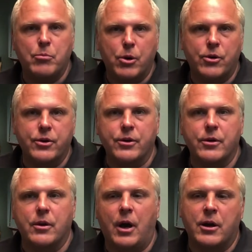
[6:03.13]

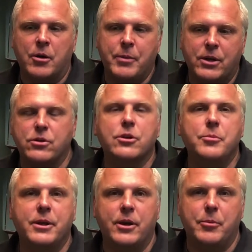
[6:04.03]
burden on our medical
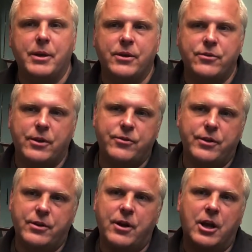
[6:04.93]
community, because as
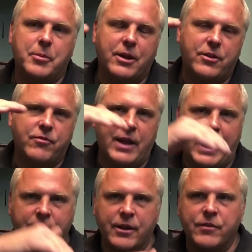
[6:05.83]
they talk about the
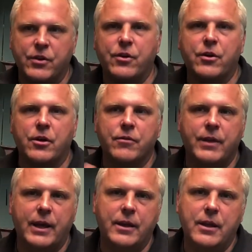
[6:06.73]
flattening of the curve,
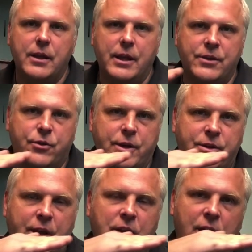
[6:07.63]
that it's going to
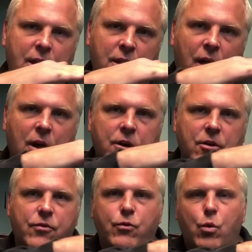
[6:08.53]
take a lot
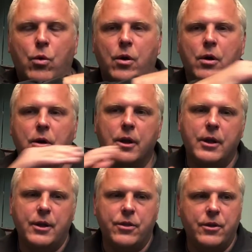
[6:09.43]
longer for
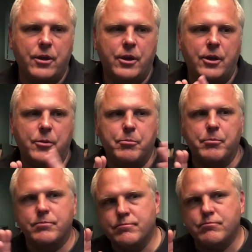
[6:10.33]
the
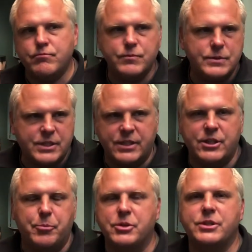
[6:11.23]

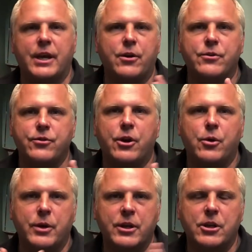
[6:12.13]
60% or
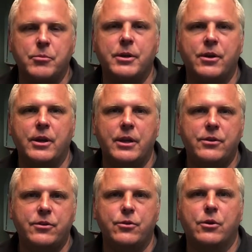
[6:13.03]
so in a community
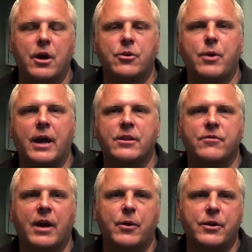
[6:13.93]
to contract the
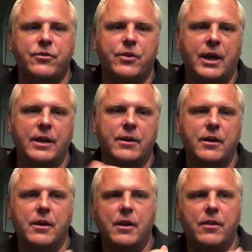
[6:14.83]
virus, and
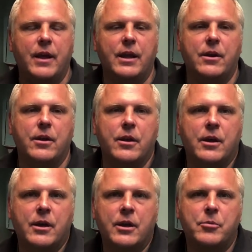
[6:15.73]
then
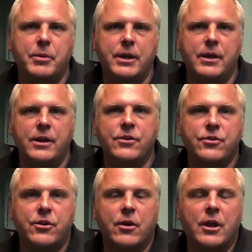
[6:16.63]
it'll be
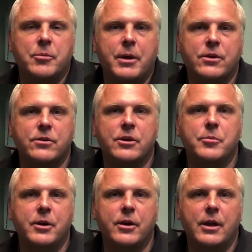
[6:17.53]
easier on the medical
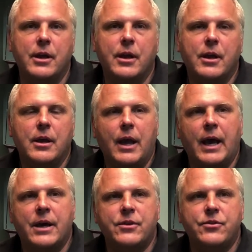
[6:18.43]
community
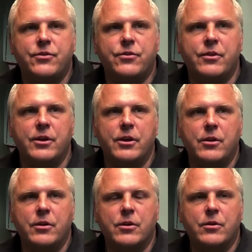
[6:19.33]
as
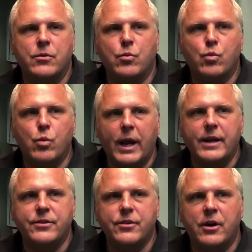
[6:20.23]
the
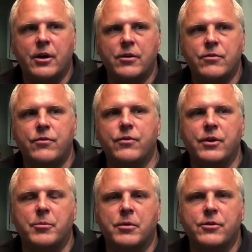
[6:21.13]
rate of
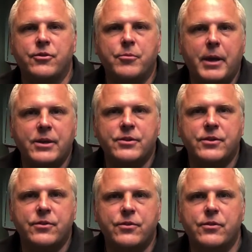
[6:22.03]
numbers of
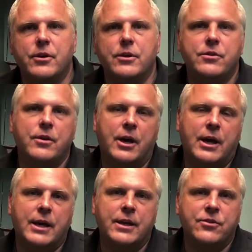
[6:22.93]
patients
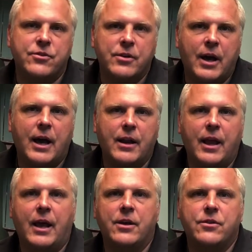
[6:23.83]
is not
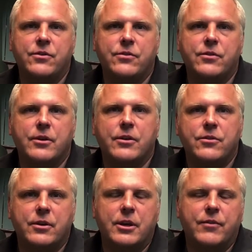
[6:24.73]
as
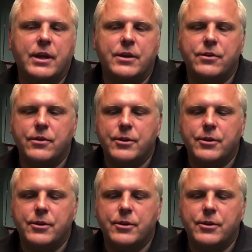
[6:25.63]
significant.